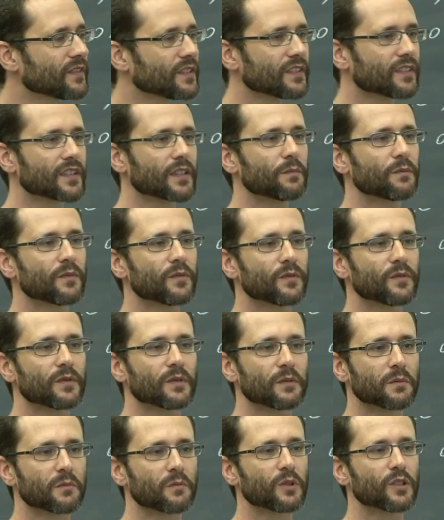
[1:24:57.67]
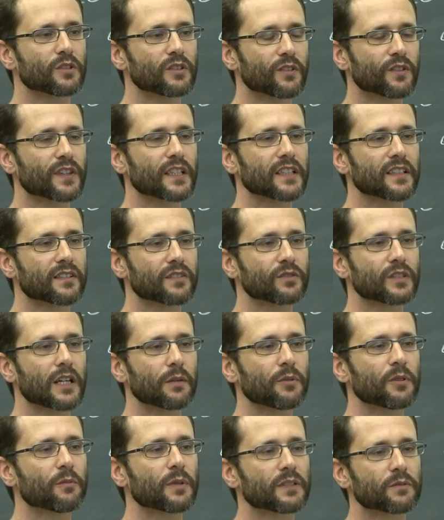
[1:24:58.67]
some weirdo things could
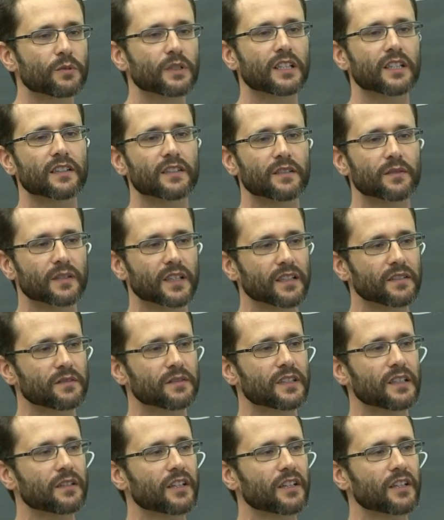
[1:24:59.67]
happen, but we can then,